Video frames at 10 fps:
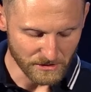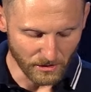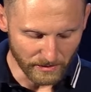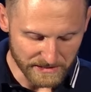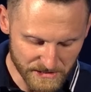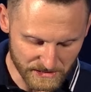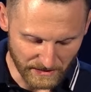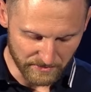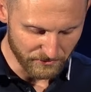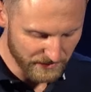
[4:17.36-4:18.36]
So
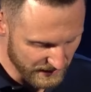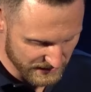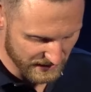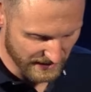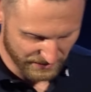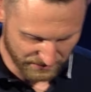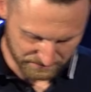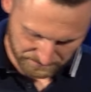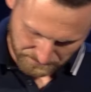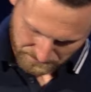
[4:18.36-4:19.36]
let me read this letter.